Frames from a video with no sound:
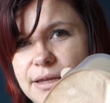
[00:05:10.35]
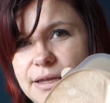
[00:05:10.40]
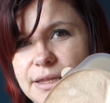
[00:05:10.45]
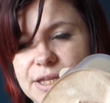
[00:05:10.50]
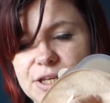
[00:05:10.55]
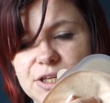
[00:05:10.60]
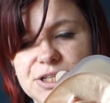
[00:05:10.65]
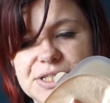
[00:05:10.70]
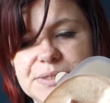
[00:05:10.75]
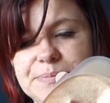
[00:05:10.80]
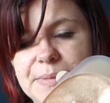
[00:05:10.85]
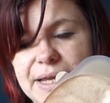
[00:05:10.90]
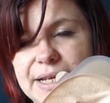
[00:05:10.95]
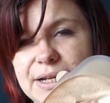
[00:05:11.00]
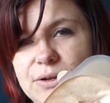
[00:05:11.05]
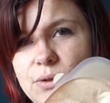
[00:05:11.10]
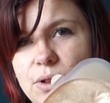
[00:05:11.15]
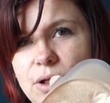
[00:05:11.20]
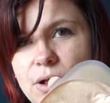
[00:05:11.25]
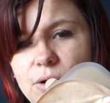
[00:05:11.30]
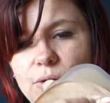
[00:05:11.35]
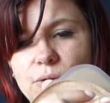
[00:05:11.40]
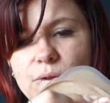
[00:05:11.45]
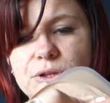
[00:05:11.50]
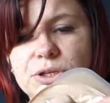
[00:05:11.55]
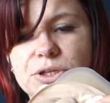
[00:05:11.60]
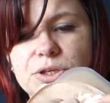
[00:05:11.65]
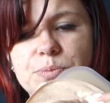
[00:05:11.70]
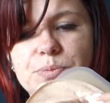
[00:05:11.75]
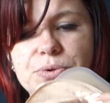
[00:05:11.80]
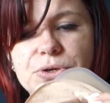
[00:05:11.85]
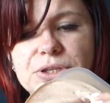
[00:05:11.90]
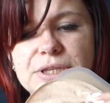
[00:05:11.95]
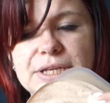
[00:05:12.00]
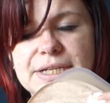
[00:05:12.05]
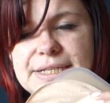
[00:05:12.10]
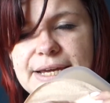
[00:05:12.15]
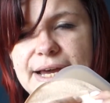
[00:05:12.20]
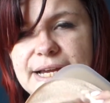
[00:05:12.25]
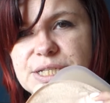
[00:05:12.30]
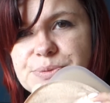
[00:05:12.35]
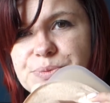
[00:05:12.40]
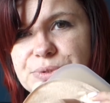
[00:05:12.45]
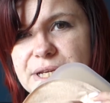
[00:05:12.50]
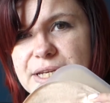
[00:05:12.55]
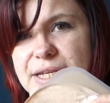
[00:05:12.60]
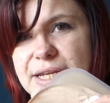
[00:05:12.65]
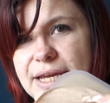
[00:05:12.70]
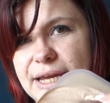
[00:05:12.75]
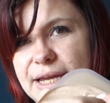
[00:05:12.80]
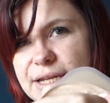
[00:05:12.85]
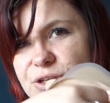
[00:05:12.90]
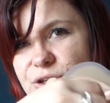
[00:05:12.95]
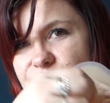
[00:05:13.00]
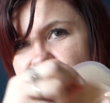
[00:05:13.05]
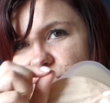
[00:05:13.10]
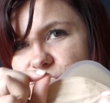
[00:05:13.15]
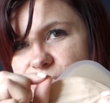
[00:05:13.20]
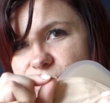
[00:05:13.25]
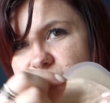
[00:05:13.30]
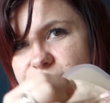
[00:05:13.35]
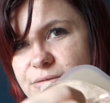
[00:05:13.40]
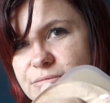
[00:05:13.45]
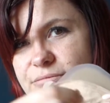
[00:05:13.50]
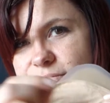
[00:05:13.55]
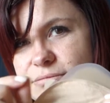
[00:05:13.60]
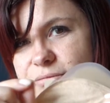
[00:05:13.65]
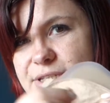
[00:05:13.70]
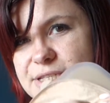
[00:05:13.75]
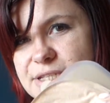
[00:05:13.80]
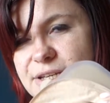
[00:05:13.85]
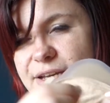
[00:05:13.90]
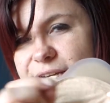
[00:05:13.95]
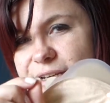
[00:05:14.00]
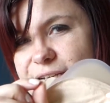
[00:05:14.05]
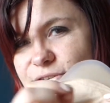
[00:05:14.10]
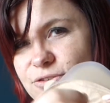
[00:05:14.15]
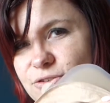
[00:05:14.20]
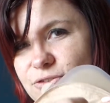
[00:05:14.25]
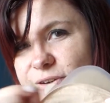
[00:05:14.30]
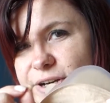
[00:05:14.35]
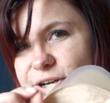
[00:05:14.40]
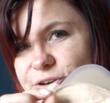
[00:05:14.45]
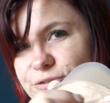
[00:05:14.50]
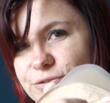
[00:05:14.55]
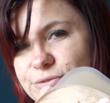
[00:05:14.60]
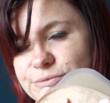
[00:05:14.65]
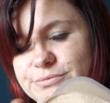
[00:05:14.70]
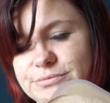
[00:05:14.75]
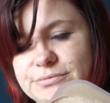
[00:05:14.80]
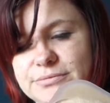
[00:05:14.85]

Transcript: That you just make a little hole, you put the attachment in it, and you can, it's like a little valve.